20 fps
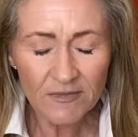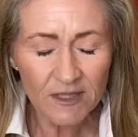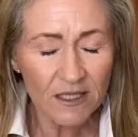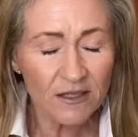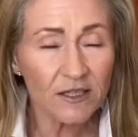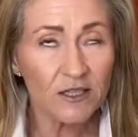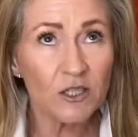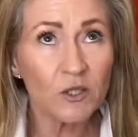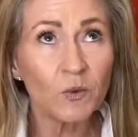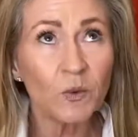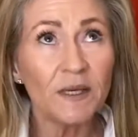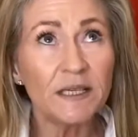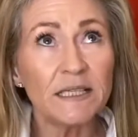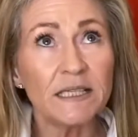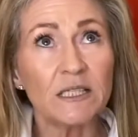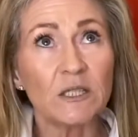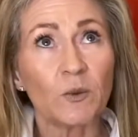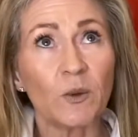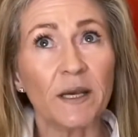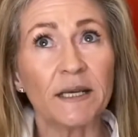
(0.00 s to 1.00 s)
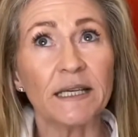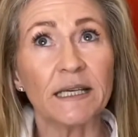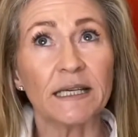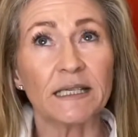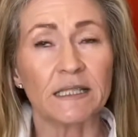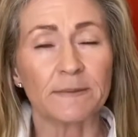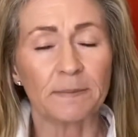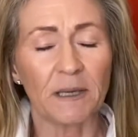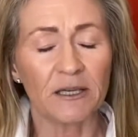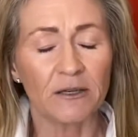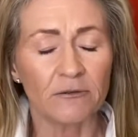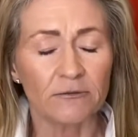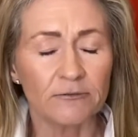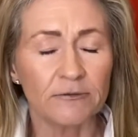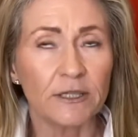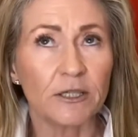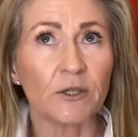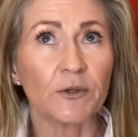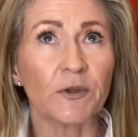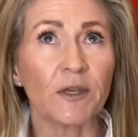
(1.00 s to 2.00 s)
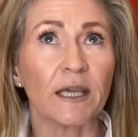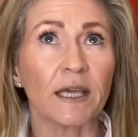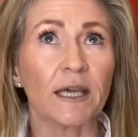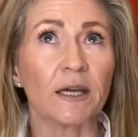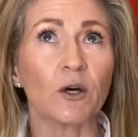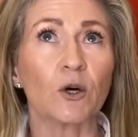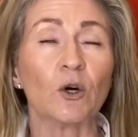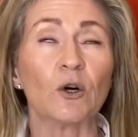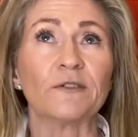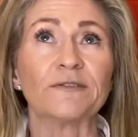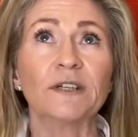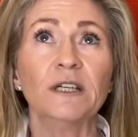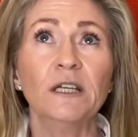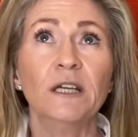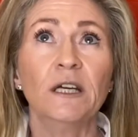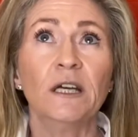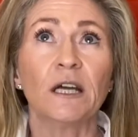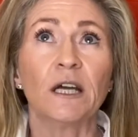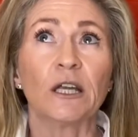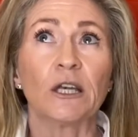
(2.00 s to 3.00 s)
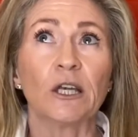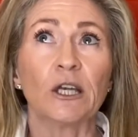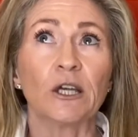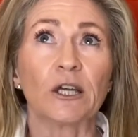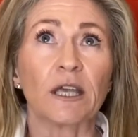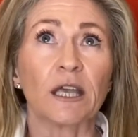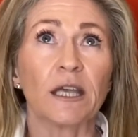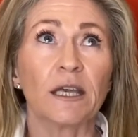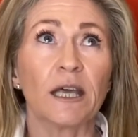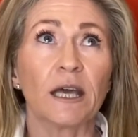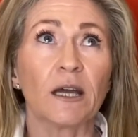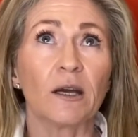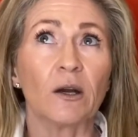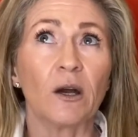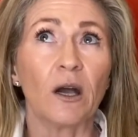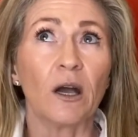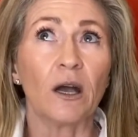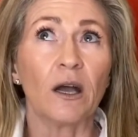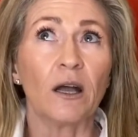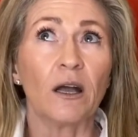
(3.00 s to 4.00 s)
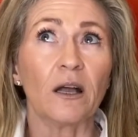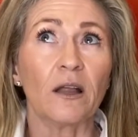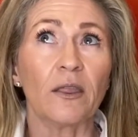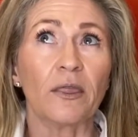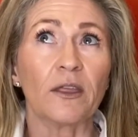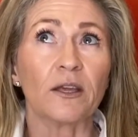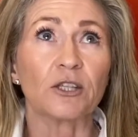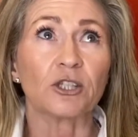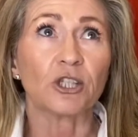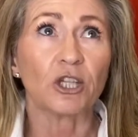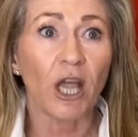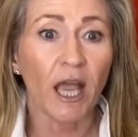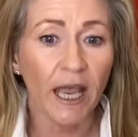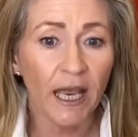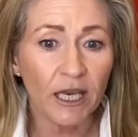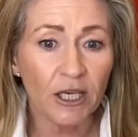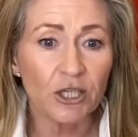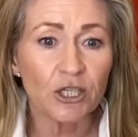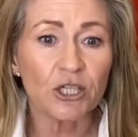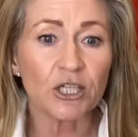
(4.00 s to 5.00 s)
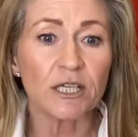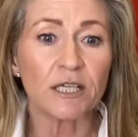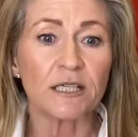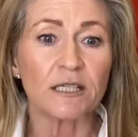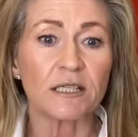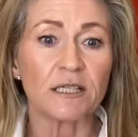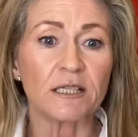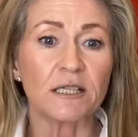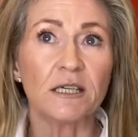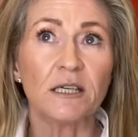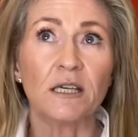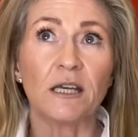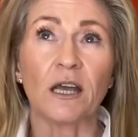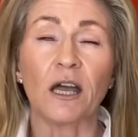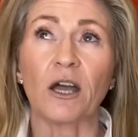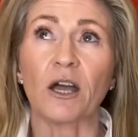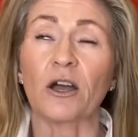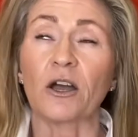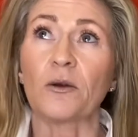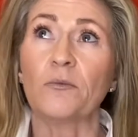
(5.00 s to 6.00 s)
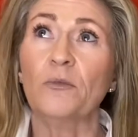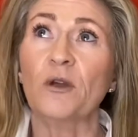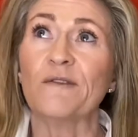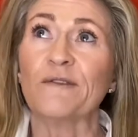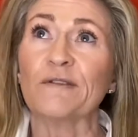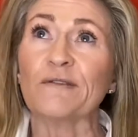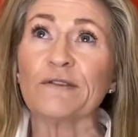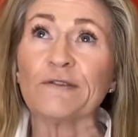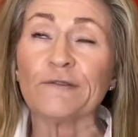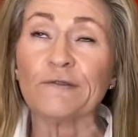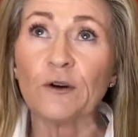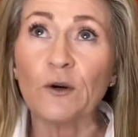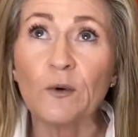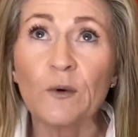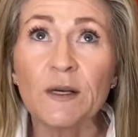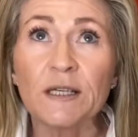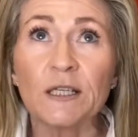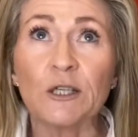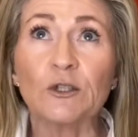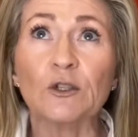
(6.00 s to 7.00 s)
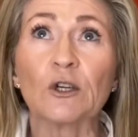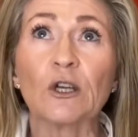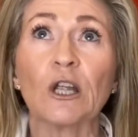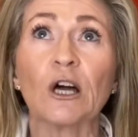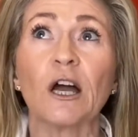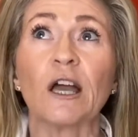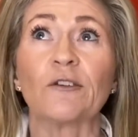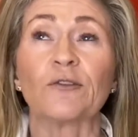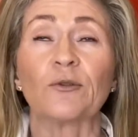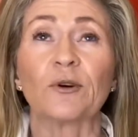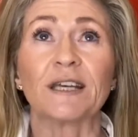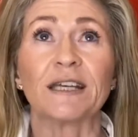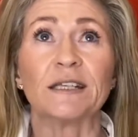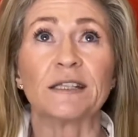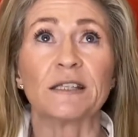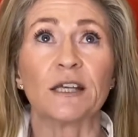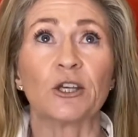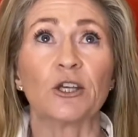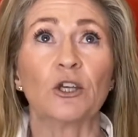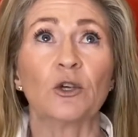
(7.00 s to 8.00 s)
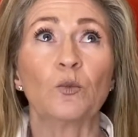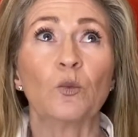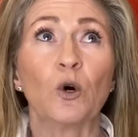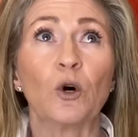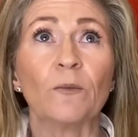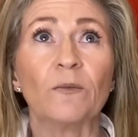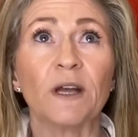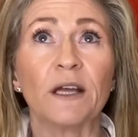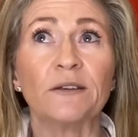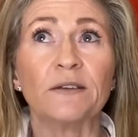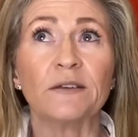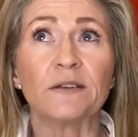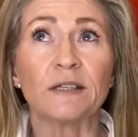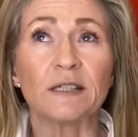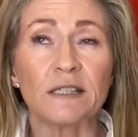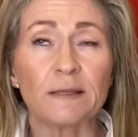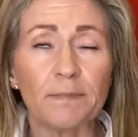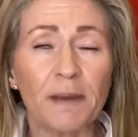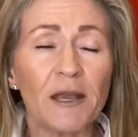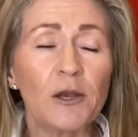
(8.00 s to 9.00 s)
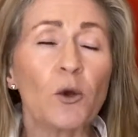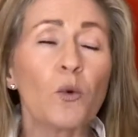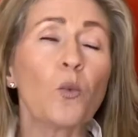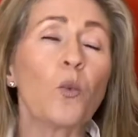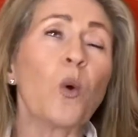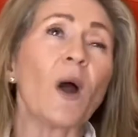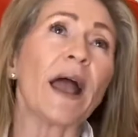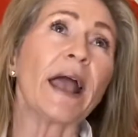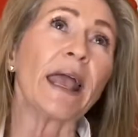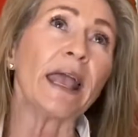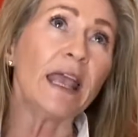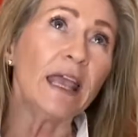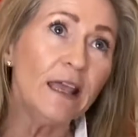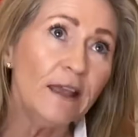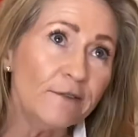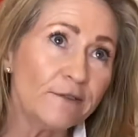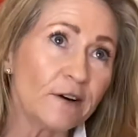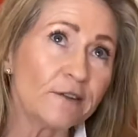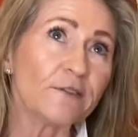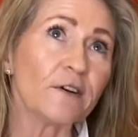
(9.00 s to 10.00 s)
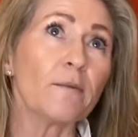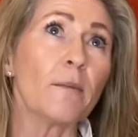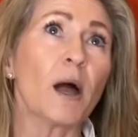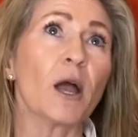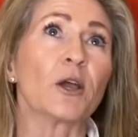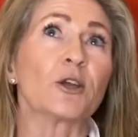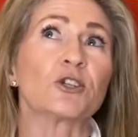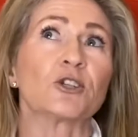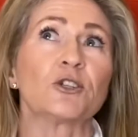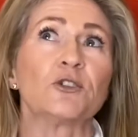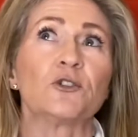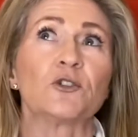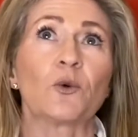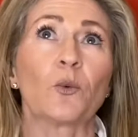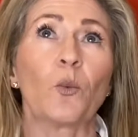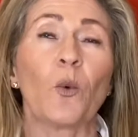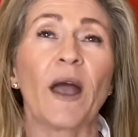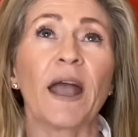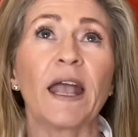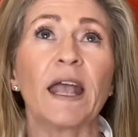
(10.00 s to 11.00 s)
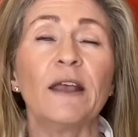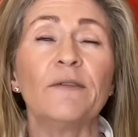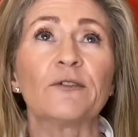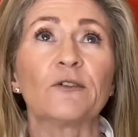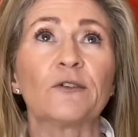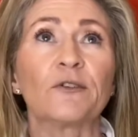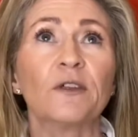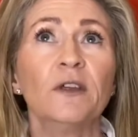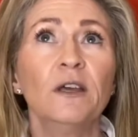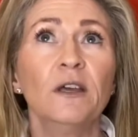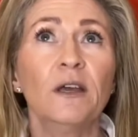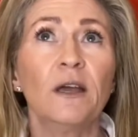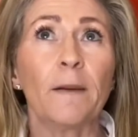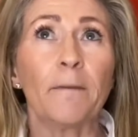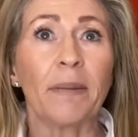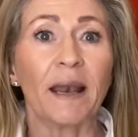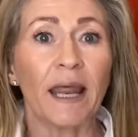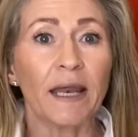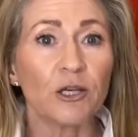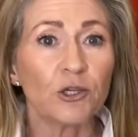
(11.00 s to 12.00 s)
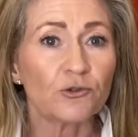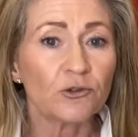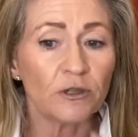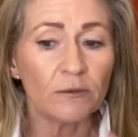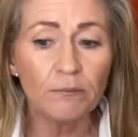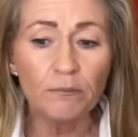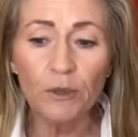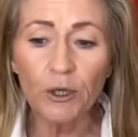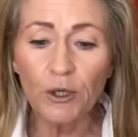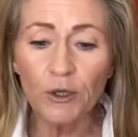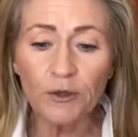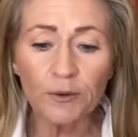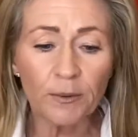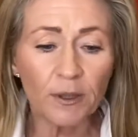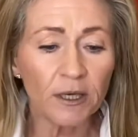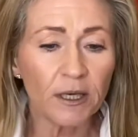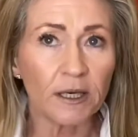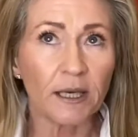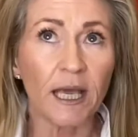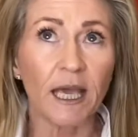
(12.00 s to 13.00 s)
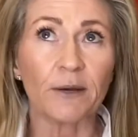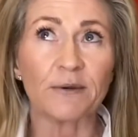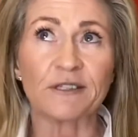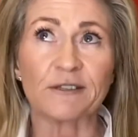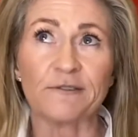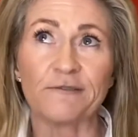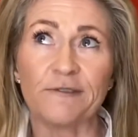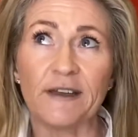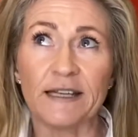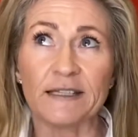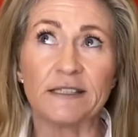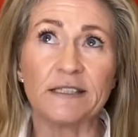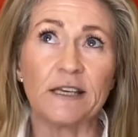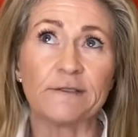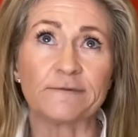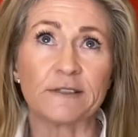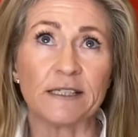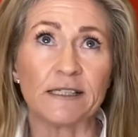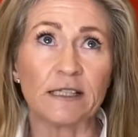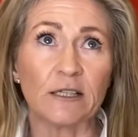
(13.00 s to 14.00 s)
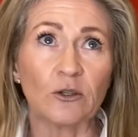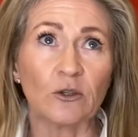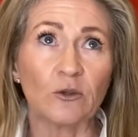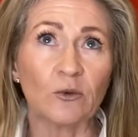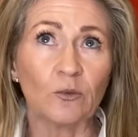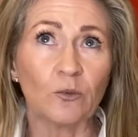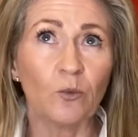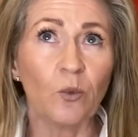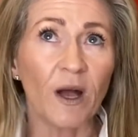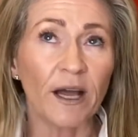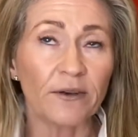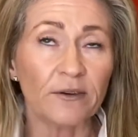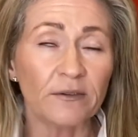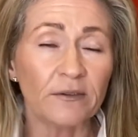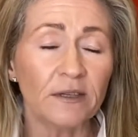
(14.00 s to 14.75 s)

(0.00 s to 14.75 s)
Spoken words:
2020 has been a real year of looking at the changes, moving forward in your life, what it is that you want. And it's been a wave of emotions, a wave of planetary movement and how it's affected every single one.